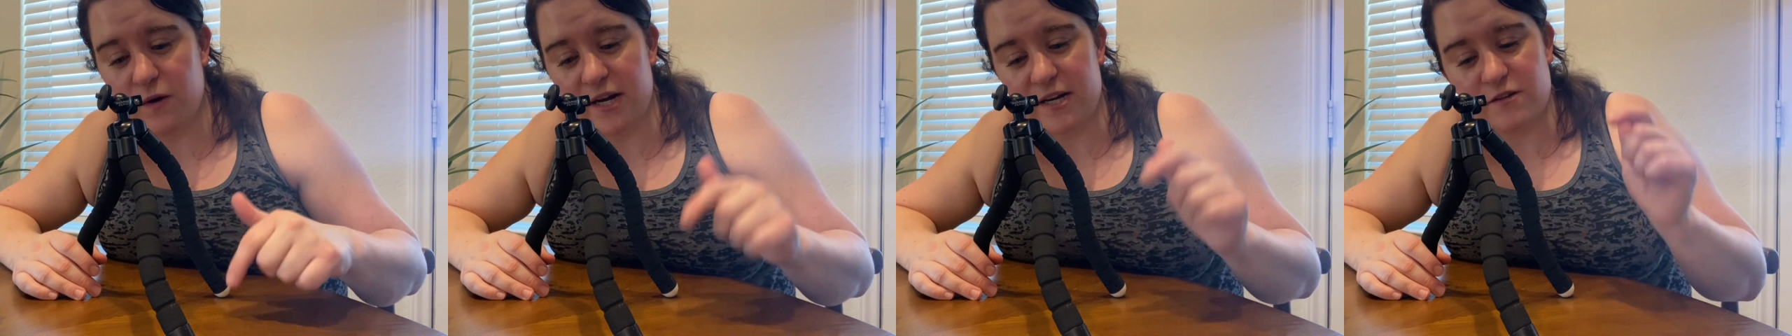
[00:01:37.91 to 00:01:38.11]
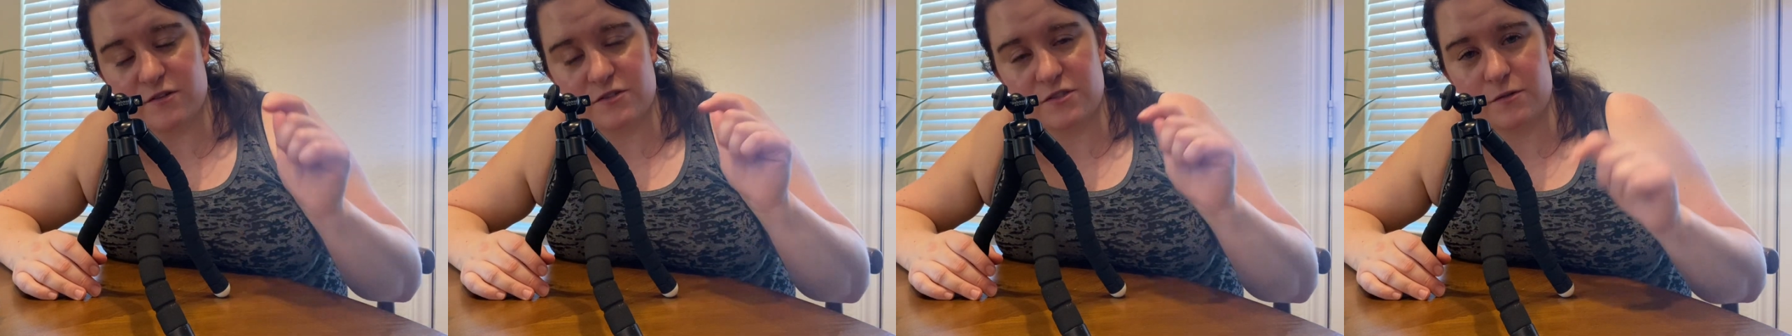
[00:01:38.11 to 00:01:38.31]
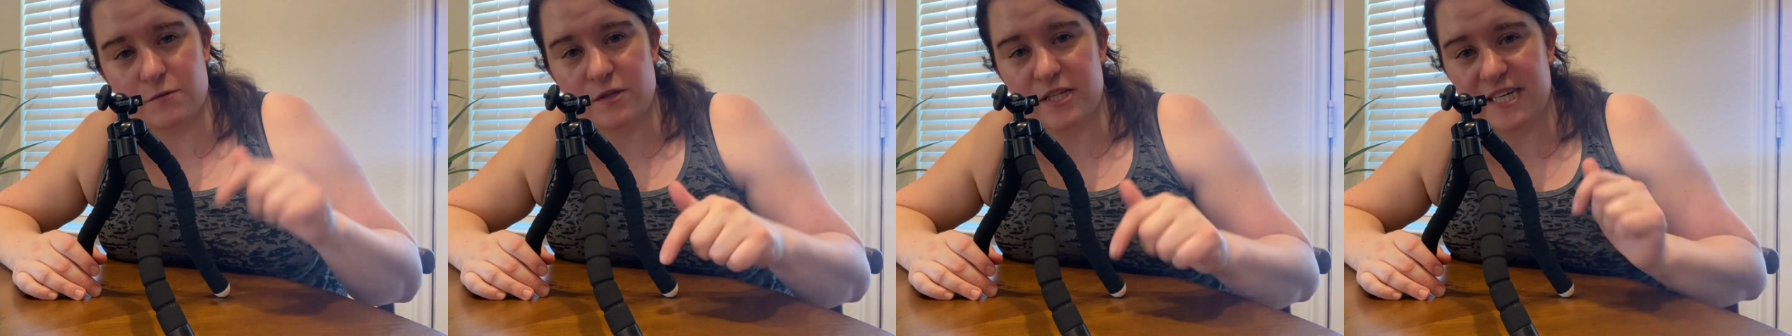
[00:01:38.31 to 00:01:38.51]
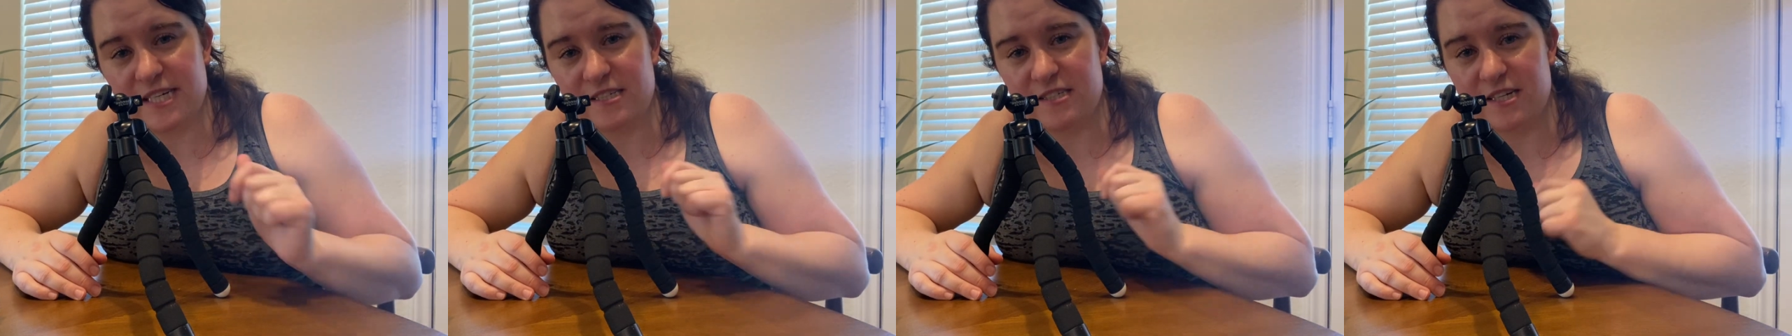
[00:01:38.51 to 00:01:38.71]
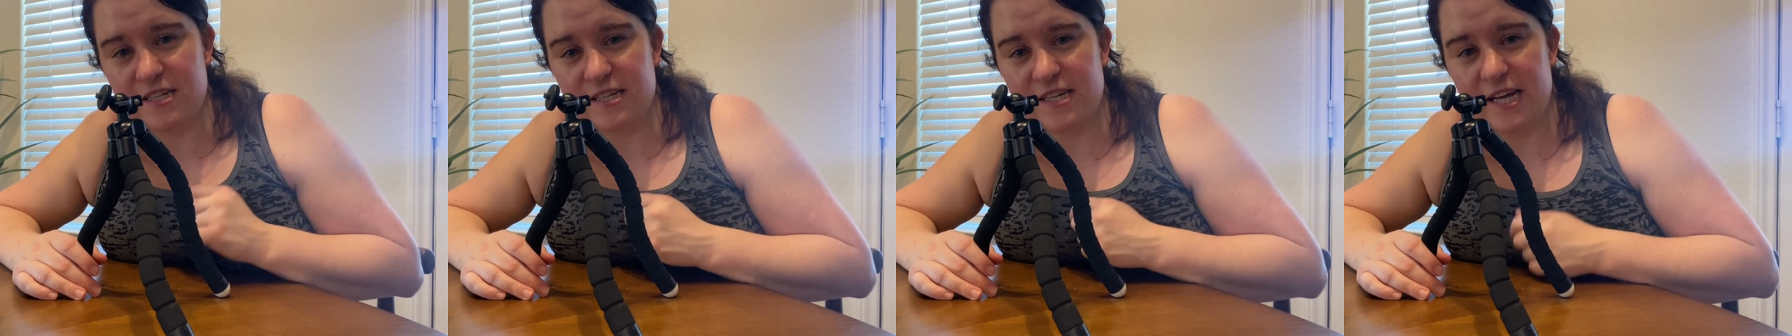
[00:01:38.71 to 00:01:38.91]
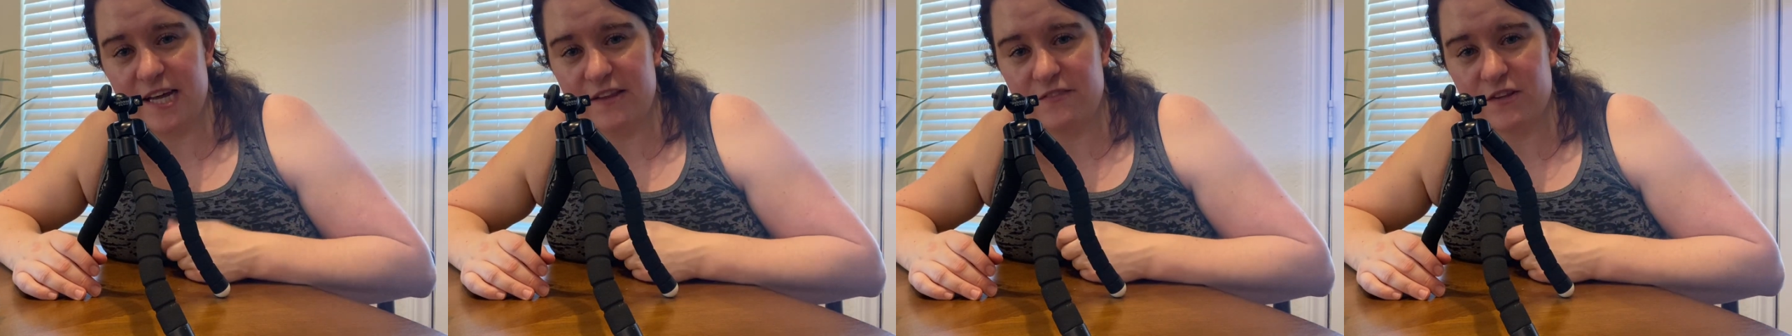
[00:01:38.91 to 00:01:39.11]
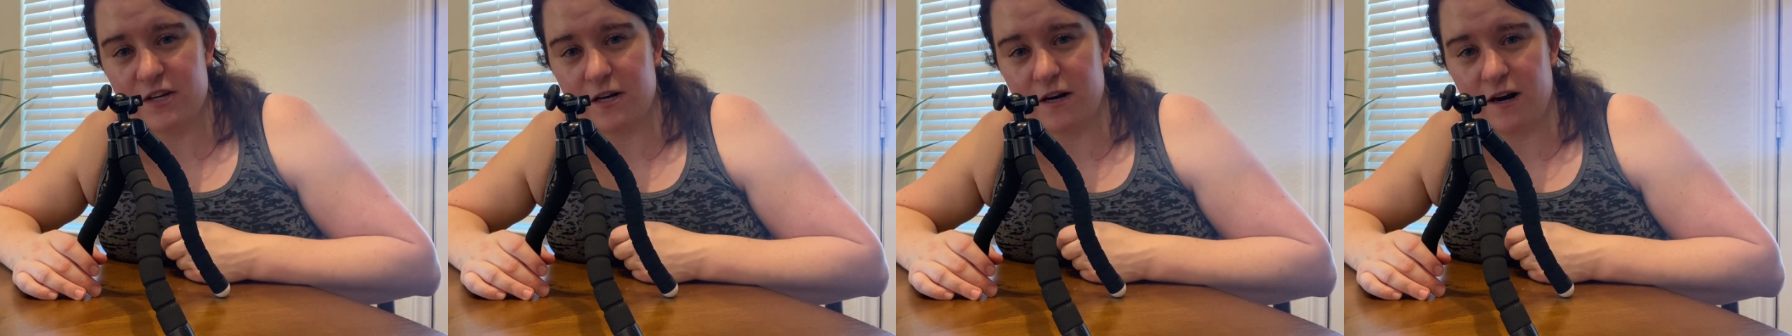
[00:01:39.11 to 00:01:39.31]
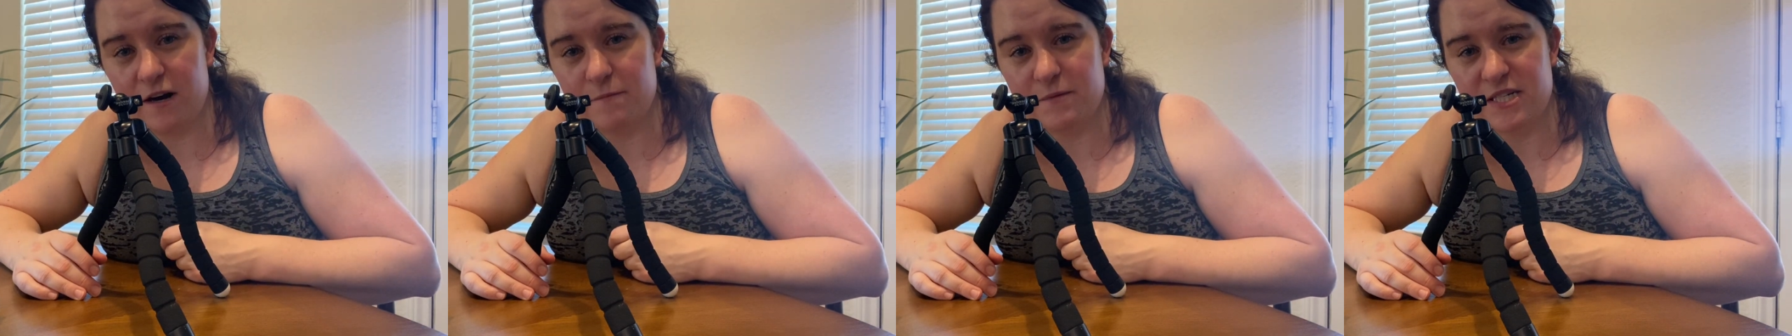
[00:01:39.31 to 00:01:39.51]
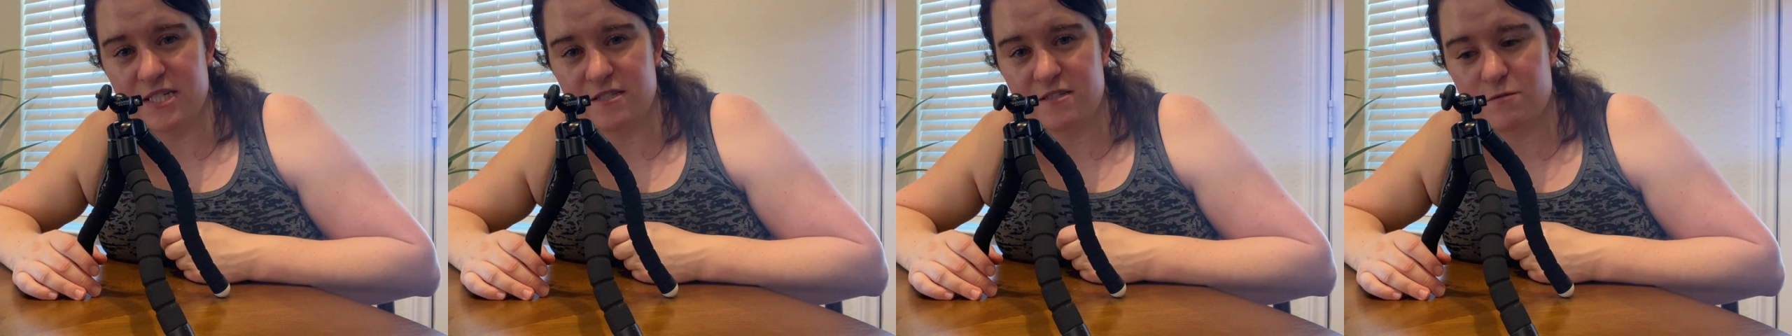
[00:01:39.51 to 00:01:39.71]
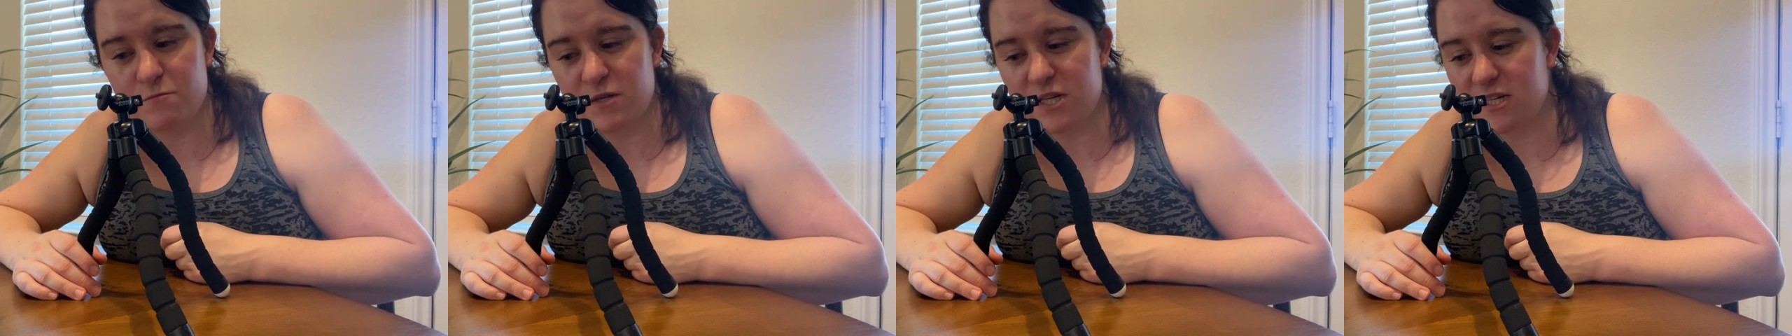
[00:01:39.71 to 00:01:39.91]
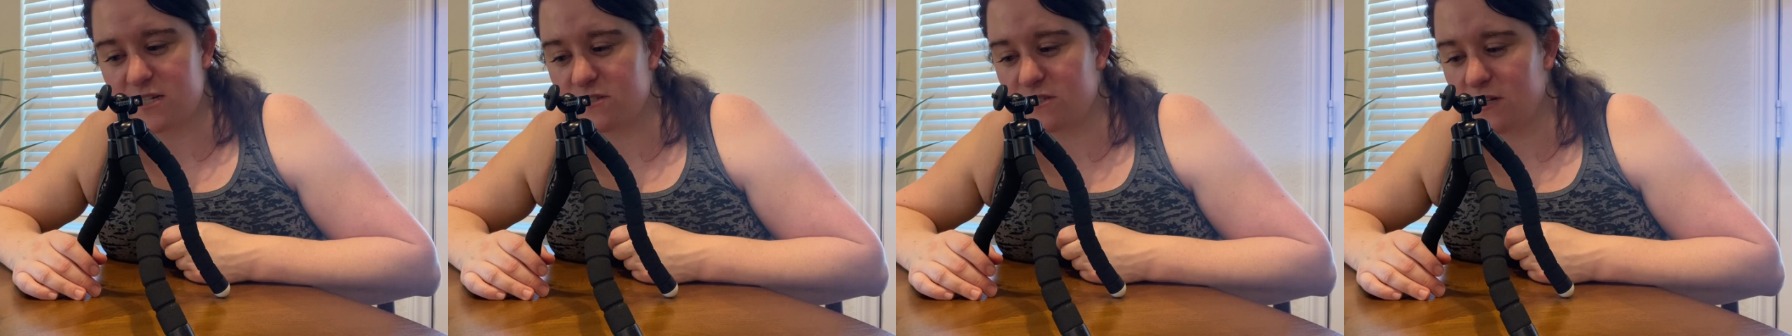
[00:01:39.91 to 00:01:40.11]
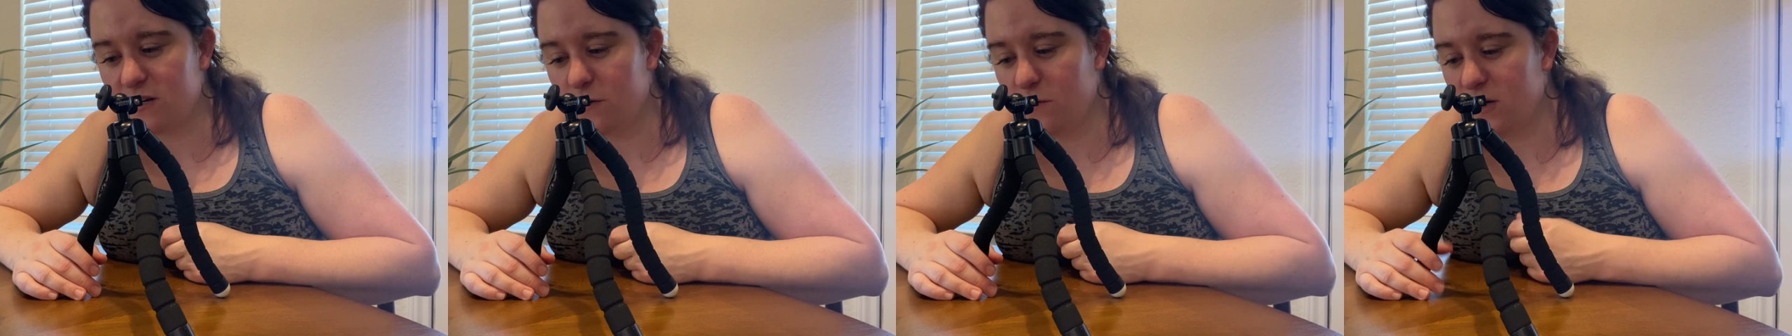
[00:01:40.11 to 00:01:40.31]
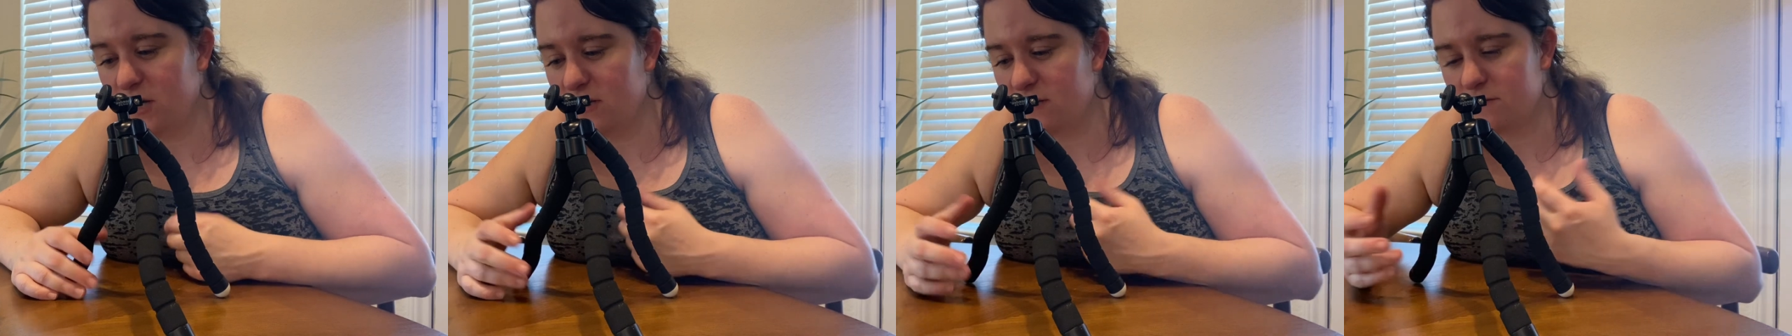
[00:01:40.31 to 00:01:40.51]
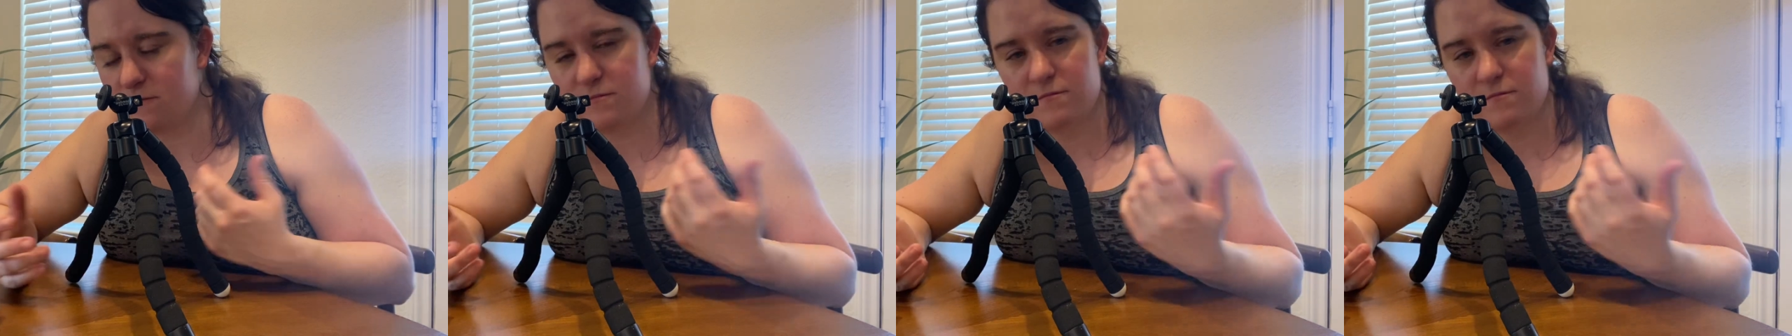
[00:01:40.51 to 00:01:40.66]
I also linked it in the comments because you know what?